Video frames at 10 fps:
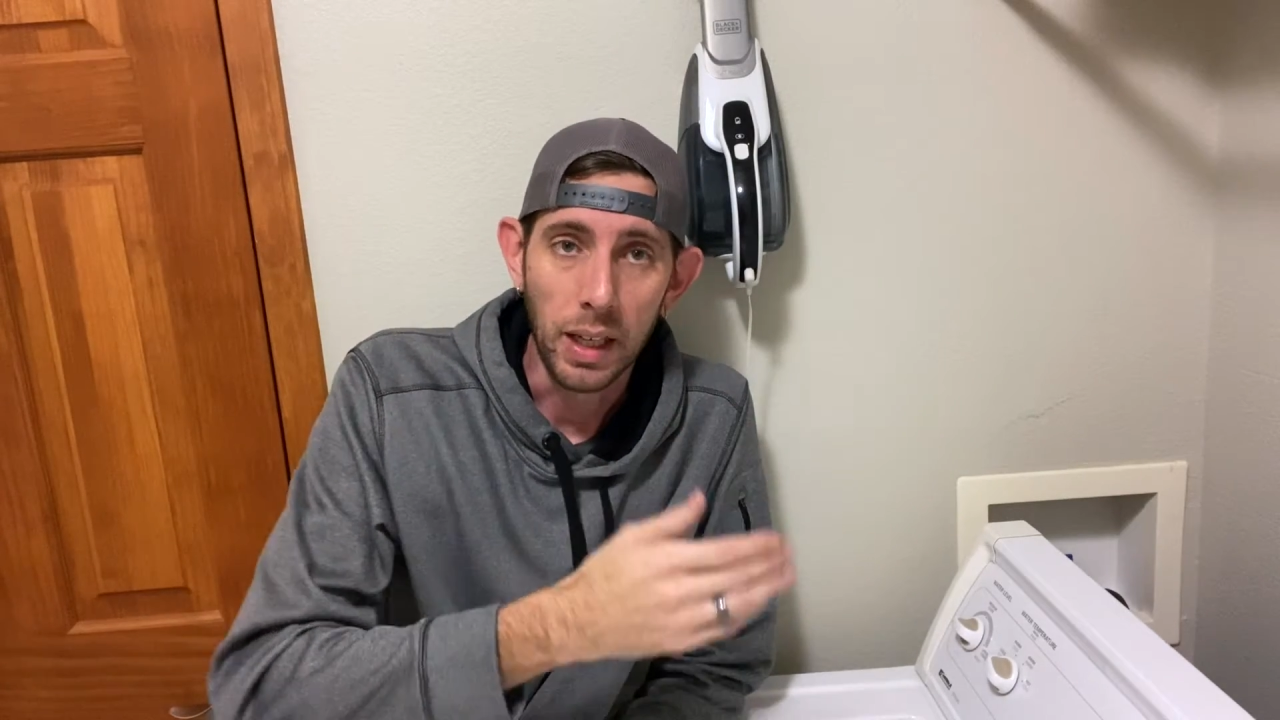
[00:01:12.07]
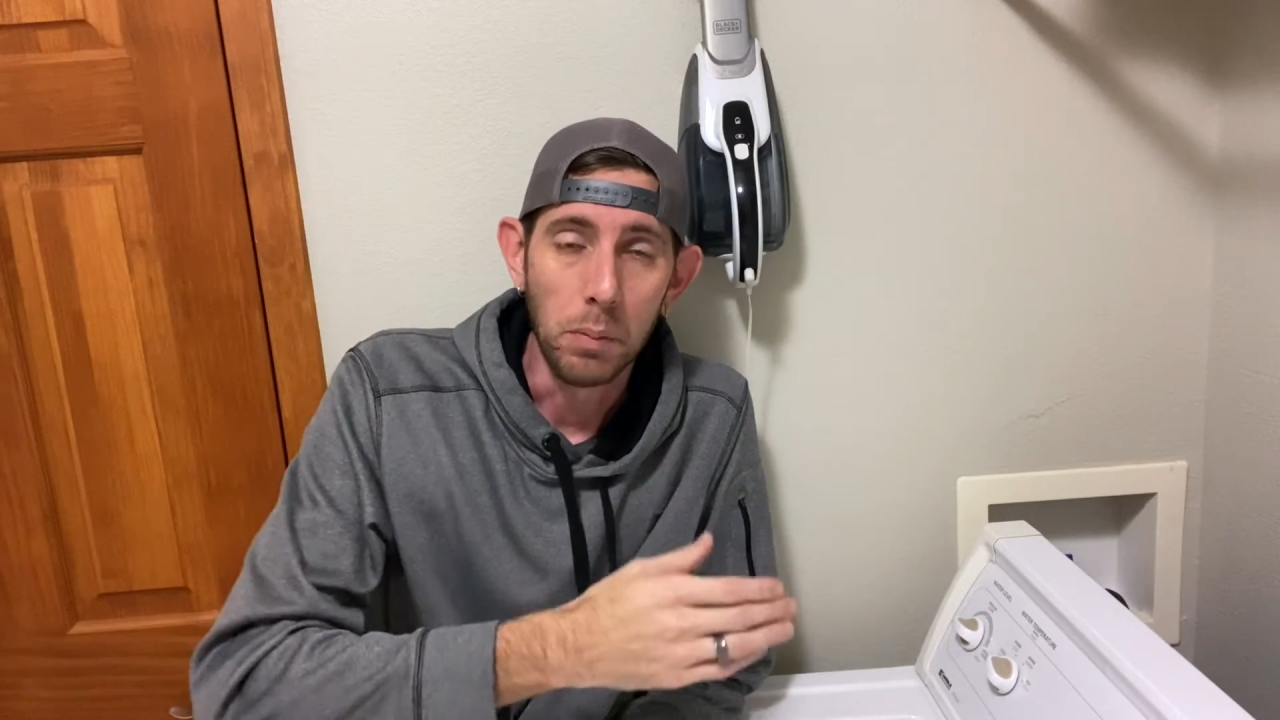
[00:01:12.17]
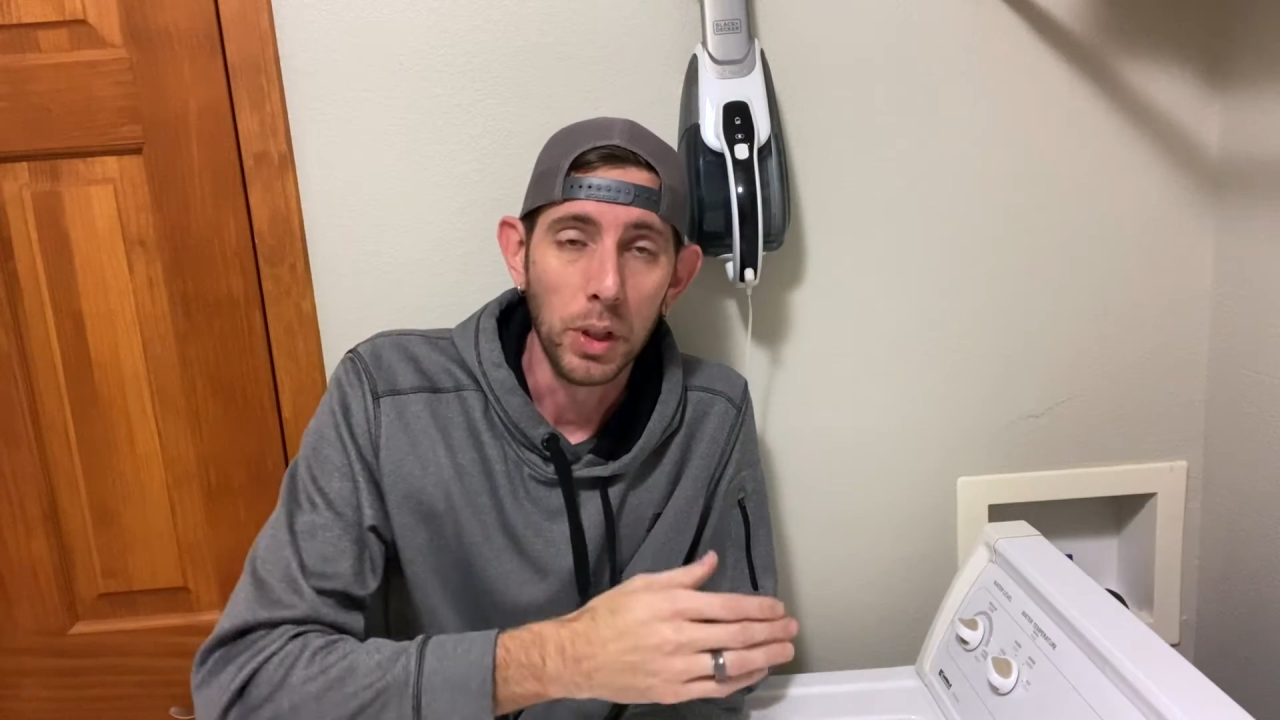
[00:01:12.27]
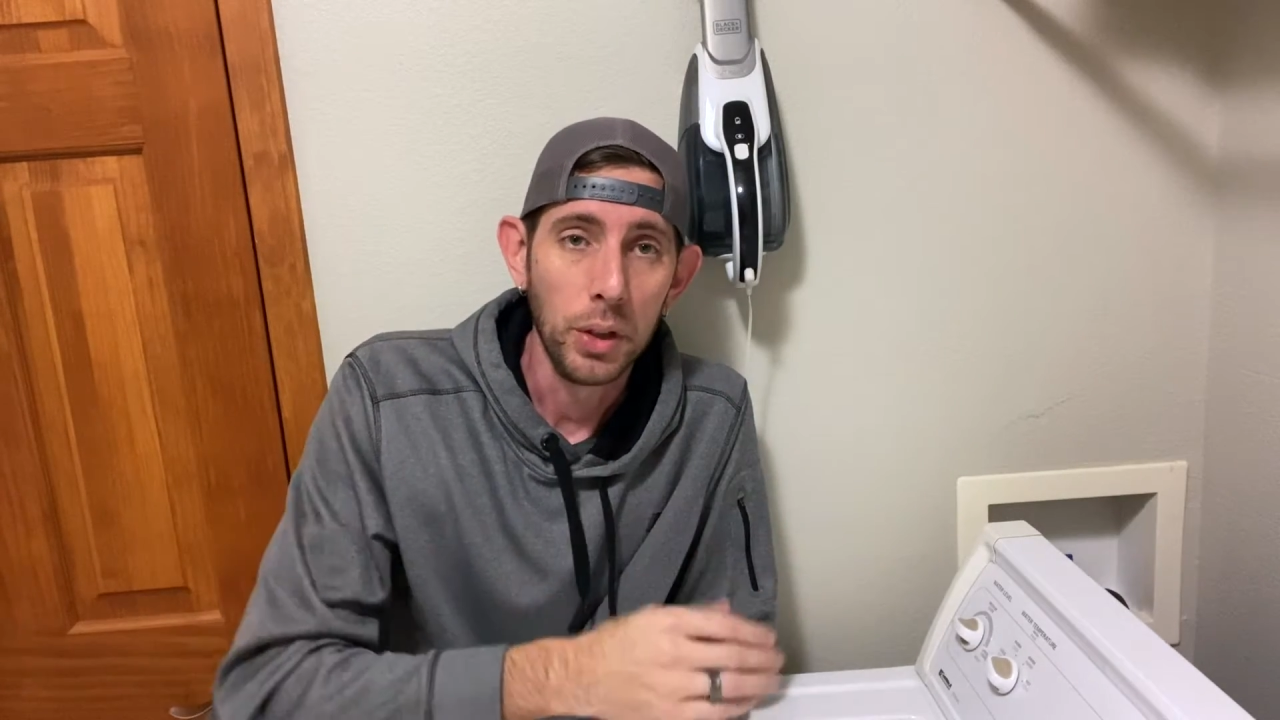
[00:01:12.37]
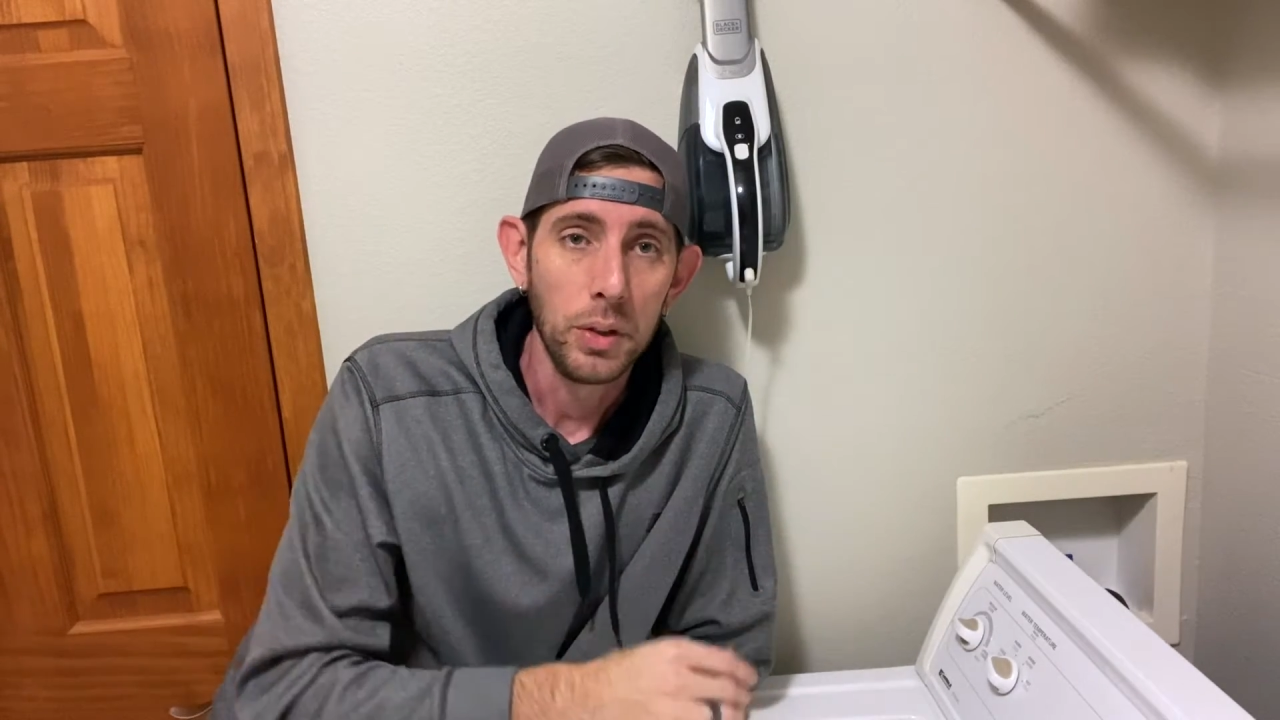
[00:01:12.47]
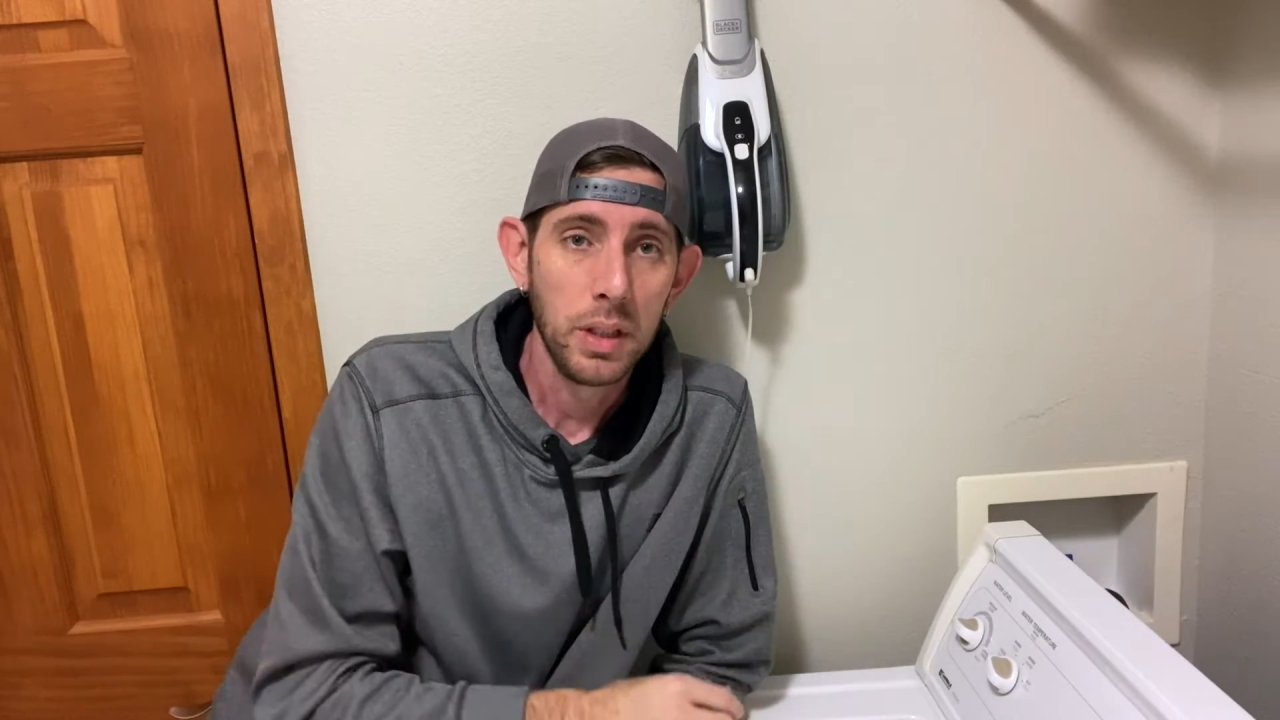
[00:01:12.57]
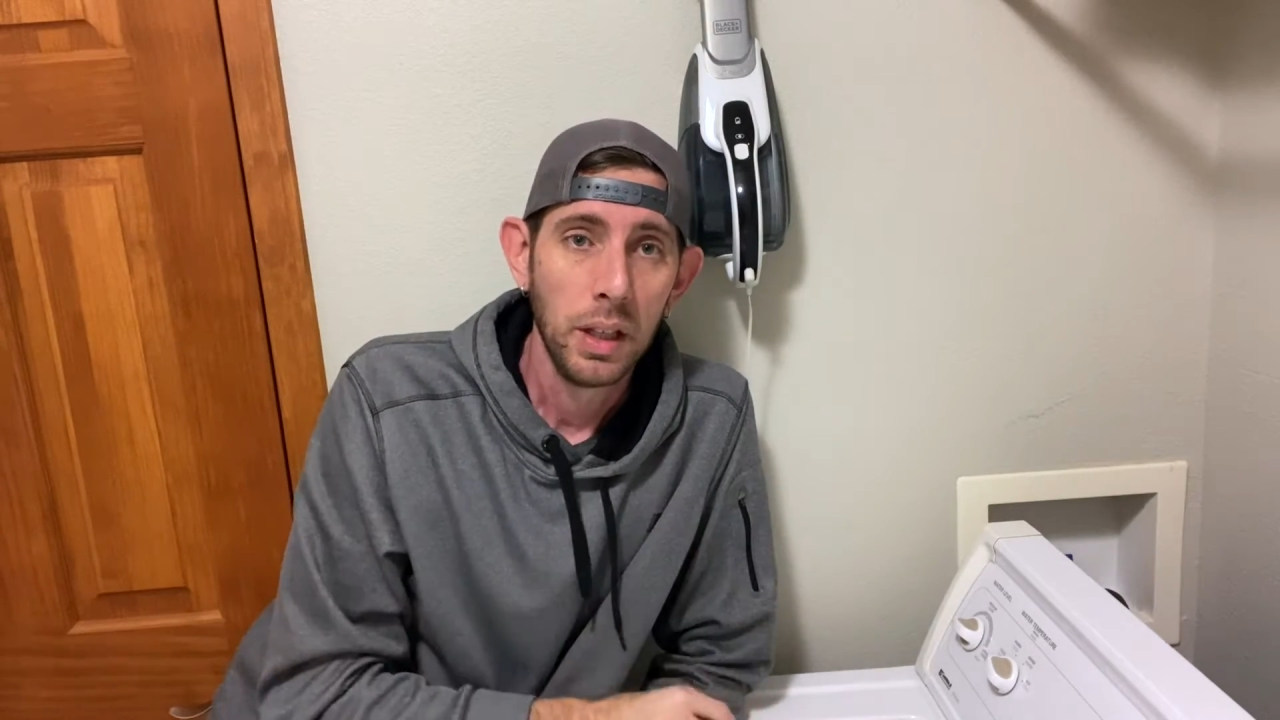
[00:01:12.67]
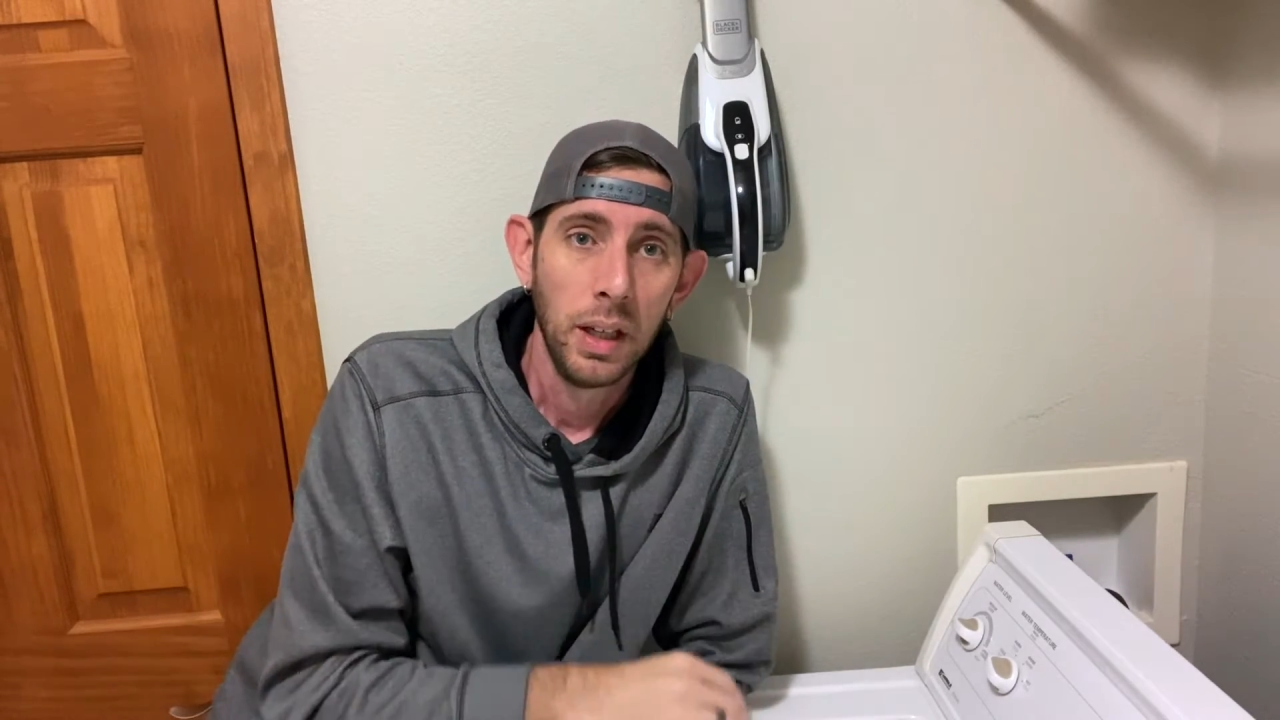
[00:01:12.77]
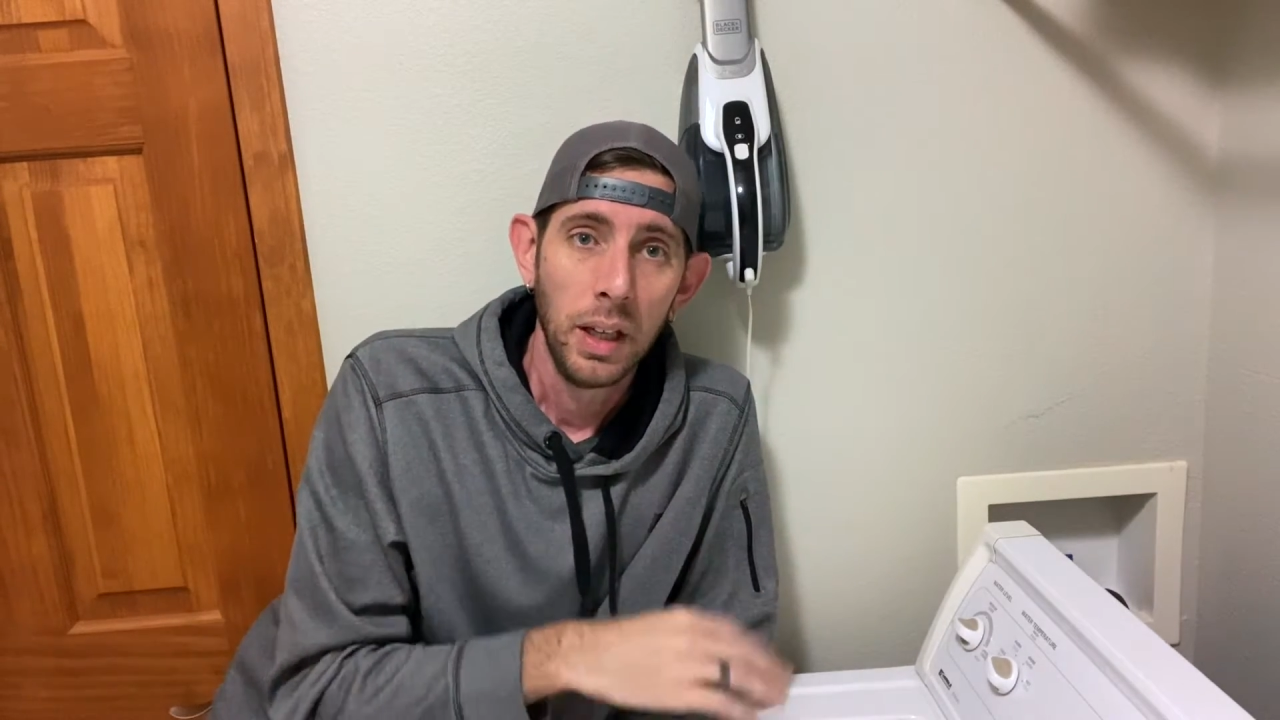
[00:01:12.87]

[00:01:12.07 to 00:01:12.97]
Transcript: come loose,